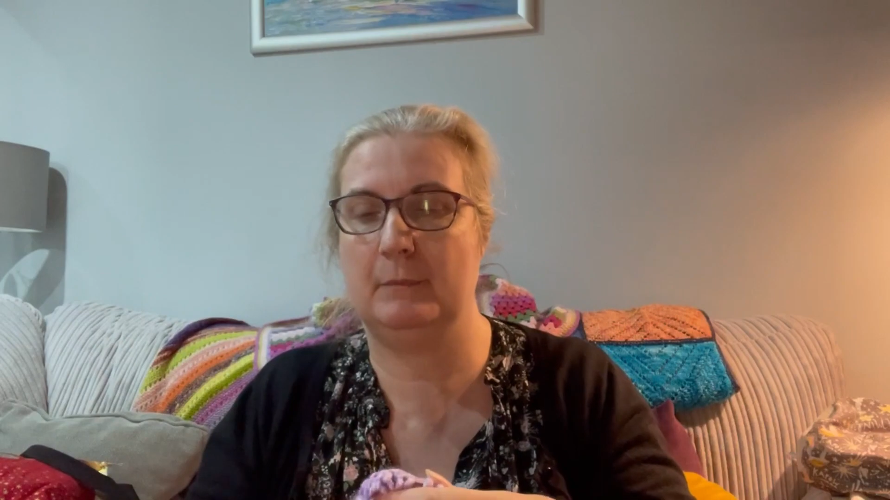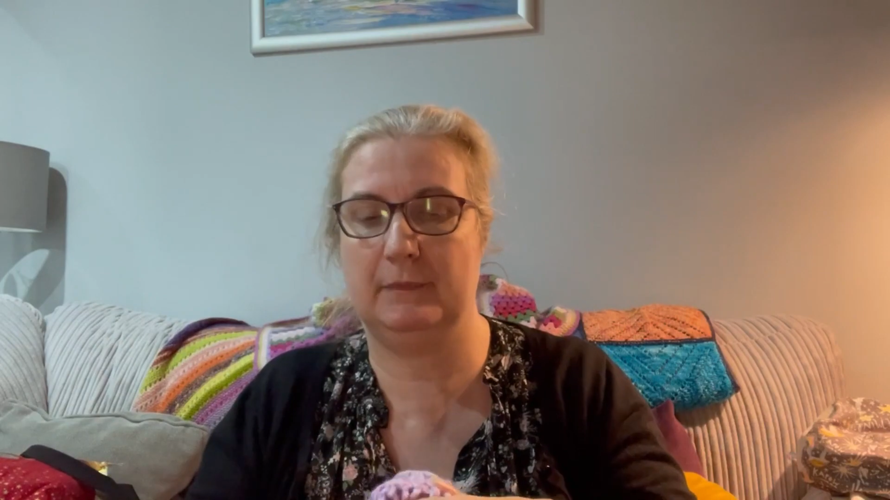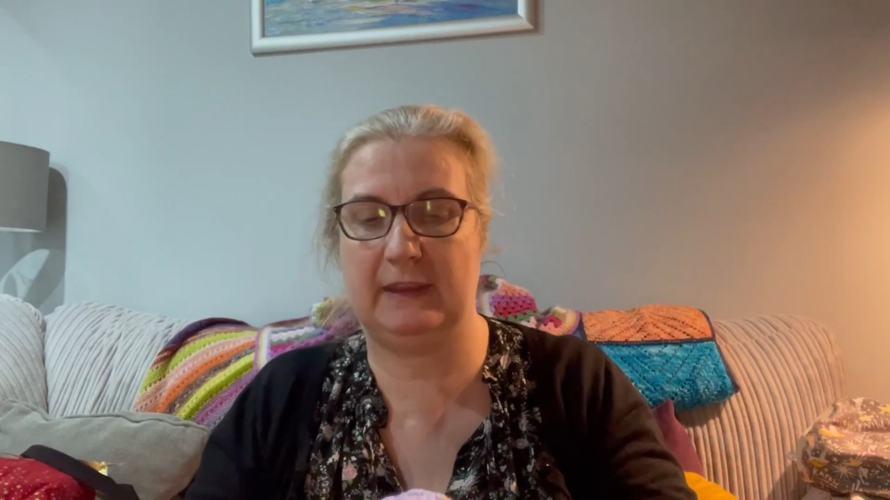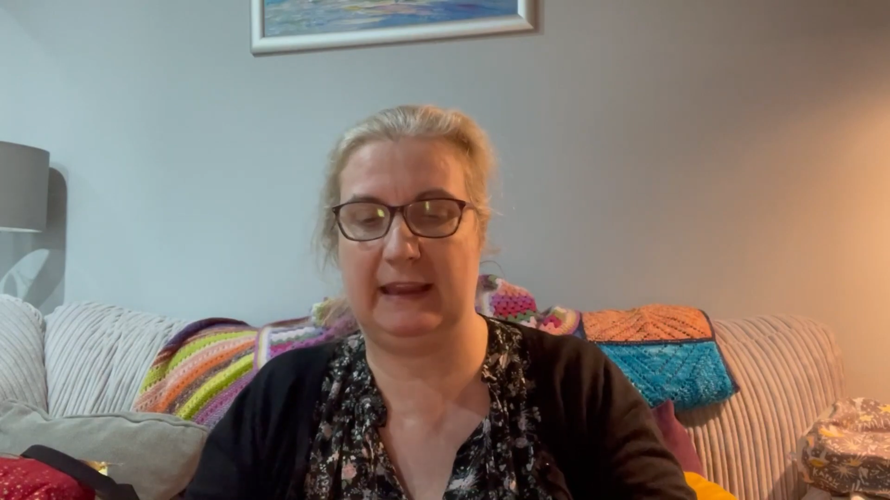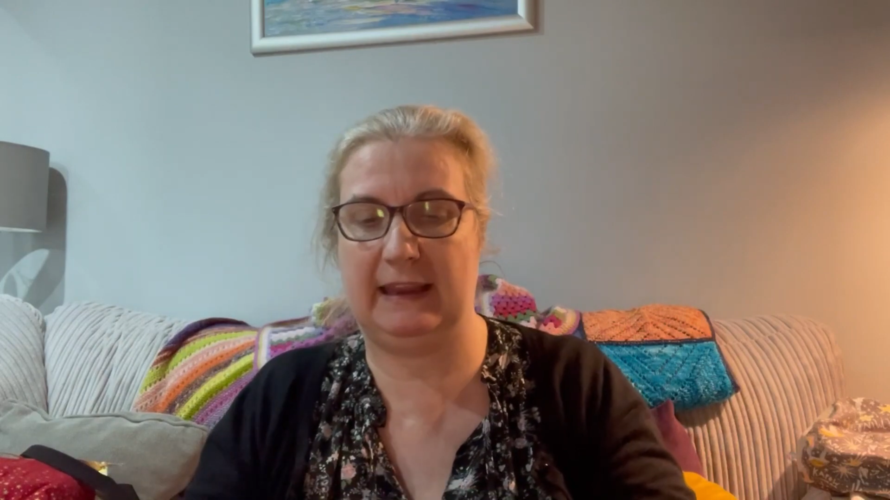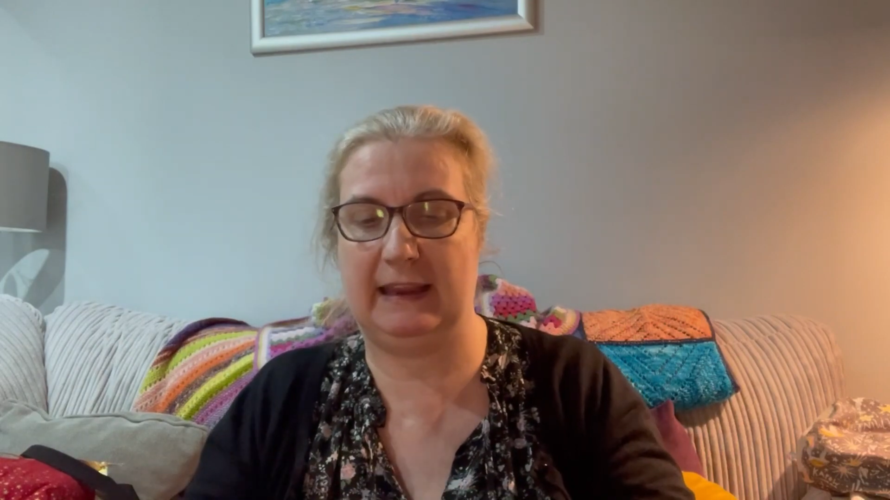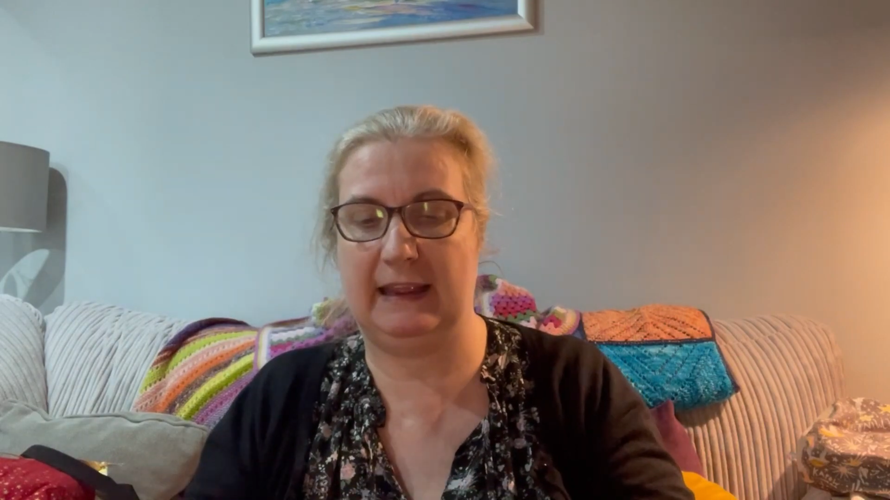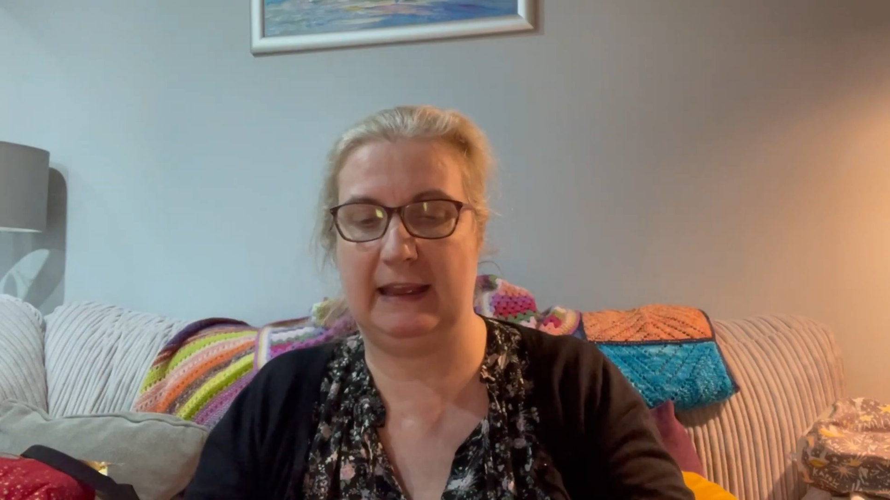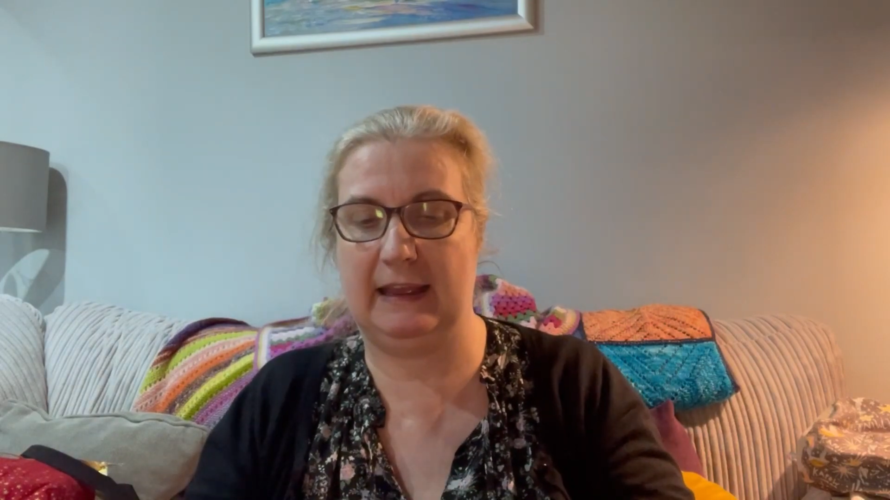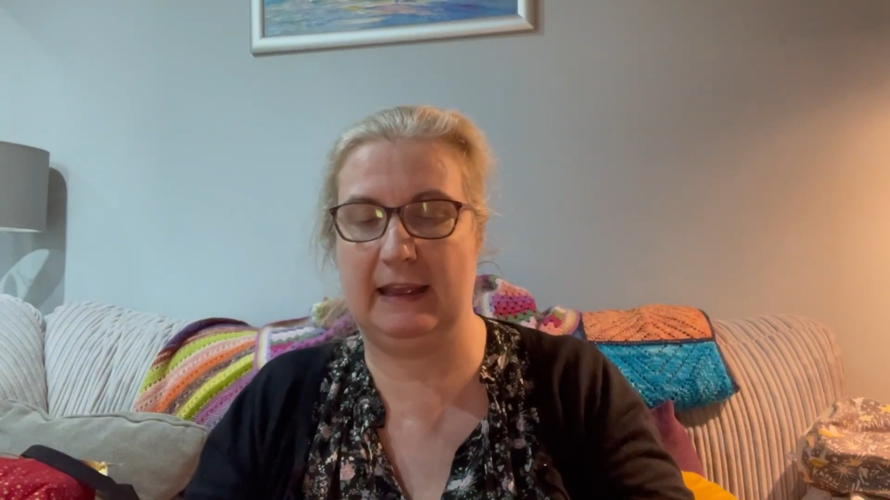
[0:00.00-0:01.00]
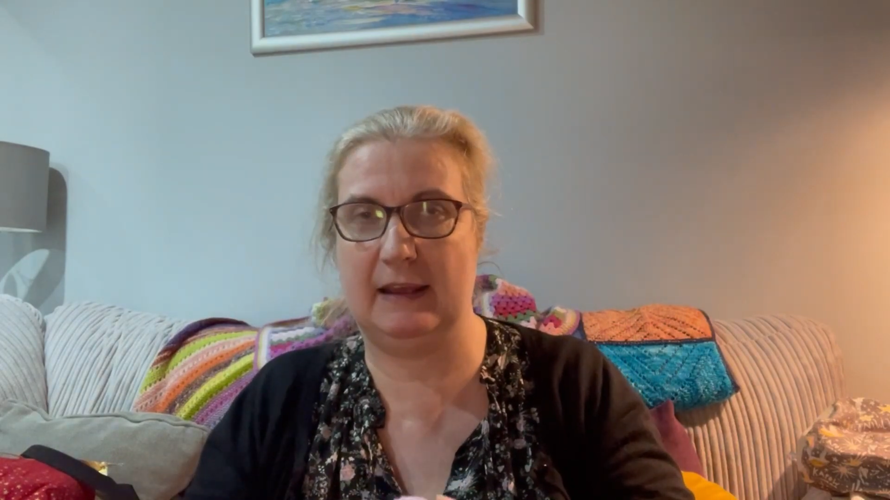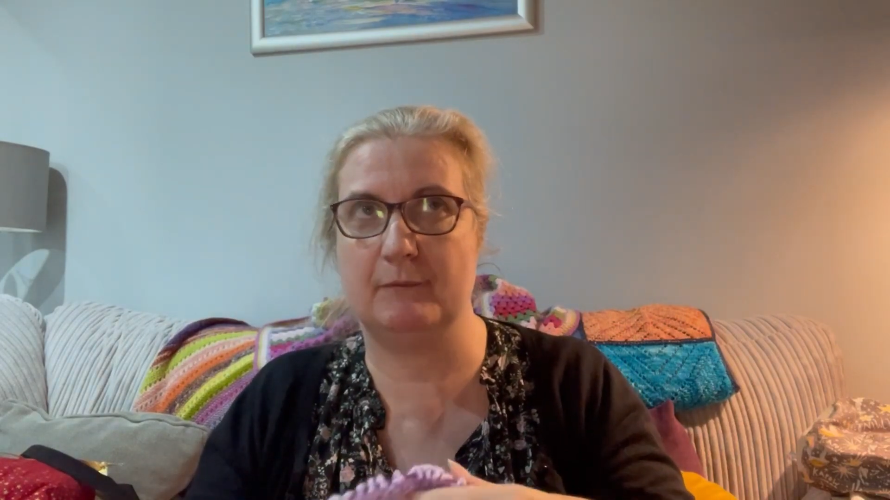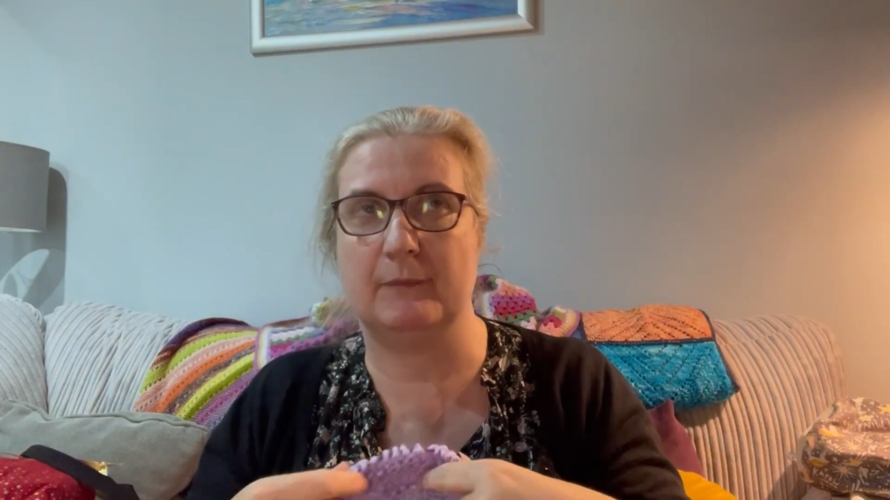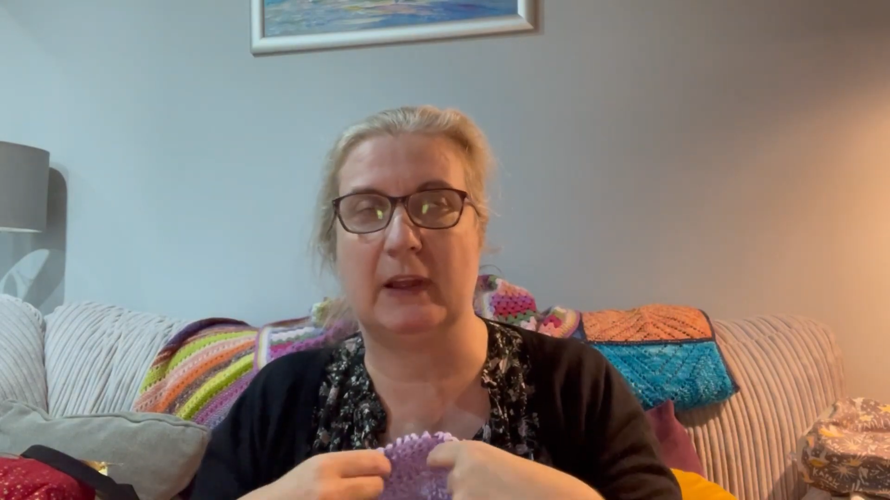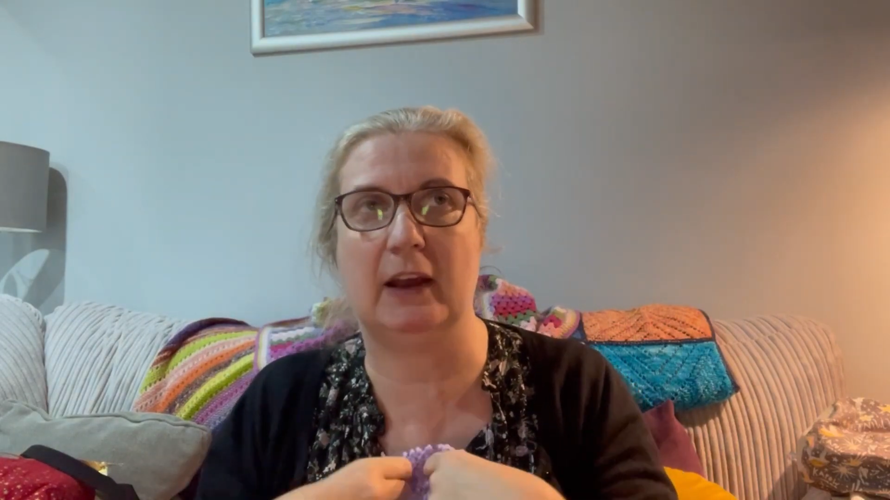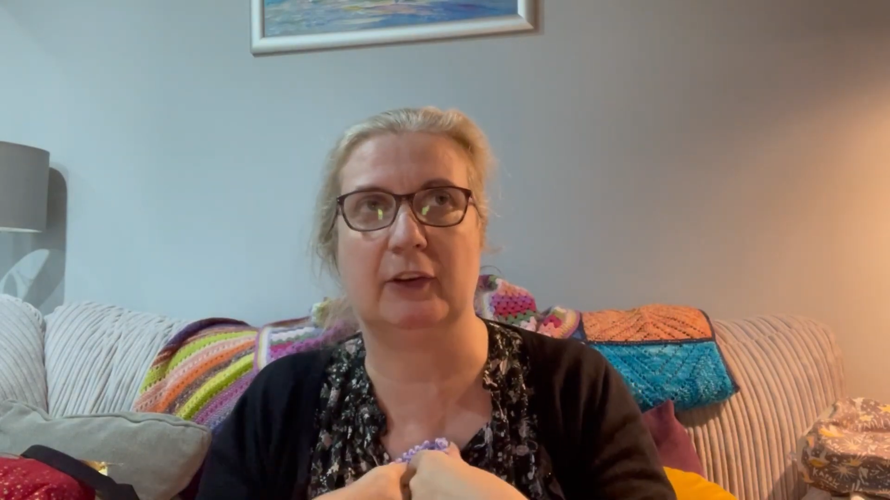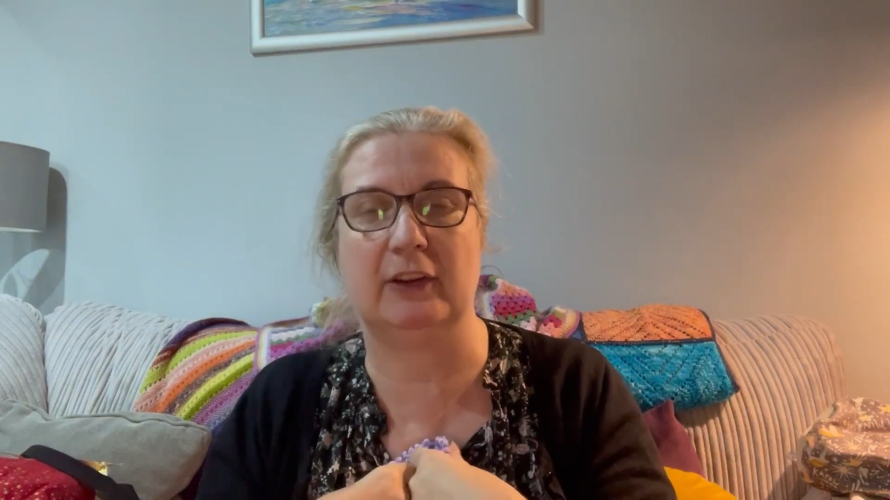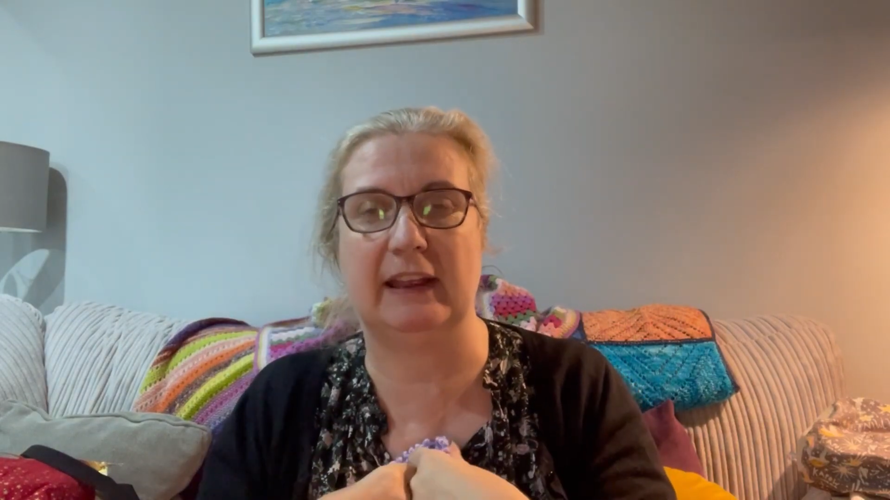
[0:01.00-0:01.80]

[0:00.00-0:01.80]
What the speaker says: the cardigan